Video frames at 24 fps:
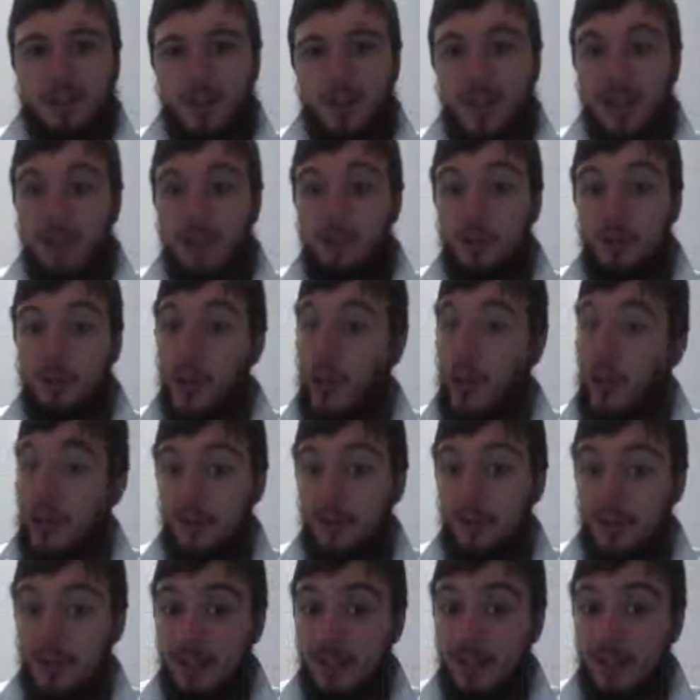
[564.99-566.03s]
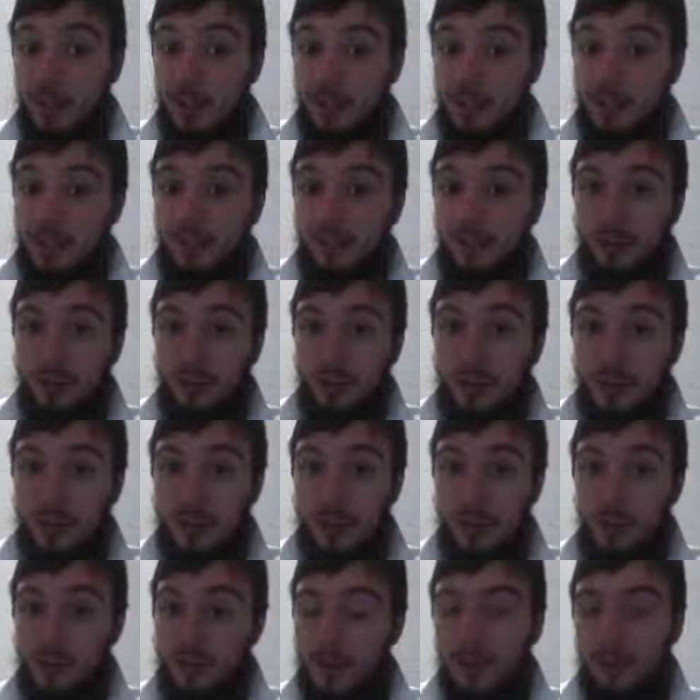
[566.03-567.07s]
not to ask any questions
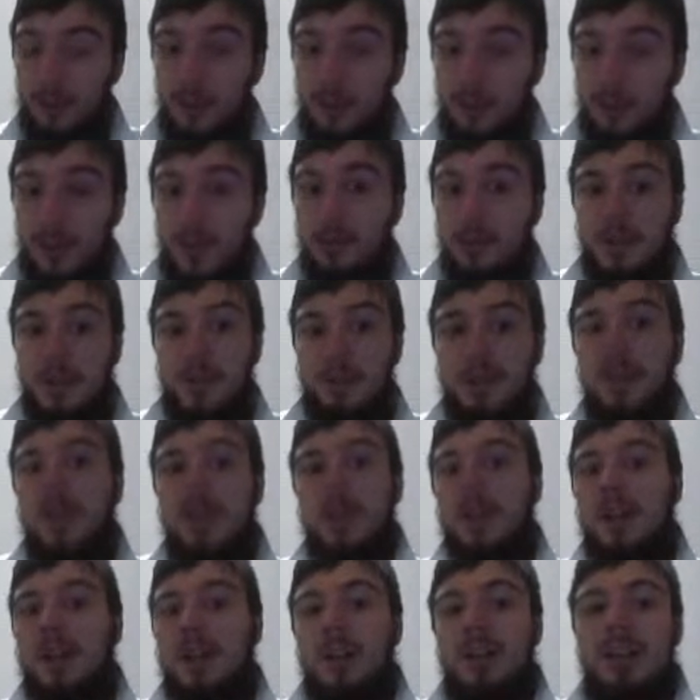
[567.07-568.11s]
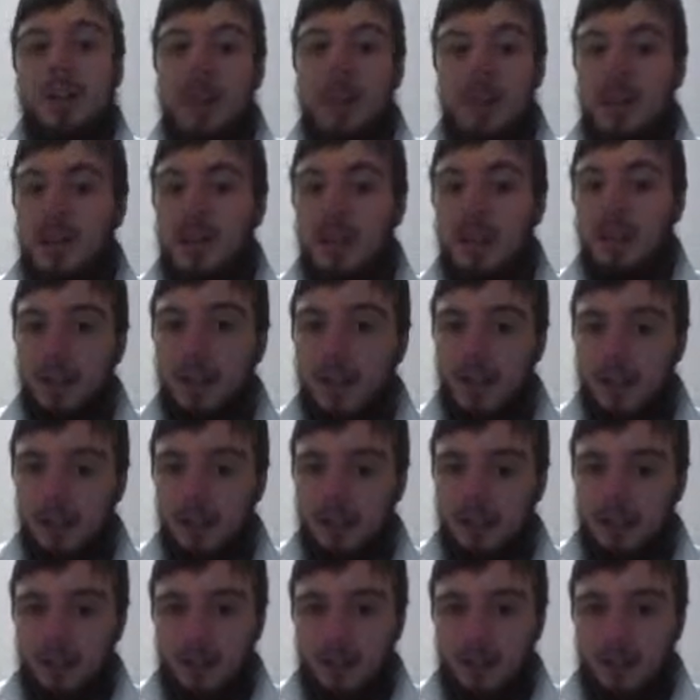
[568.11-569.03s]
of the demon, yada yada yada.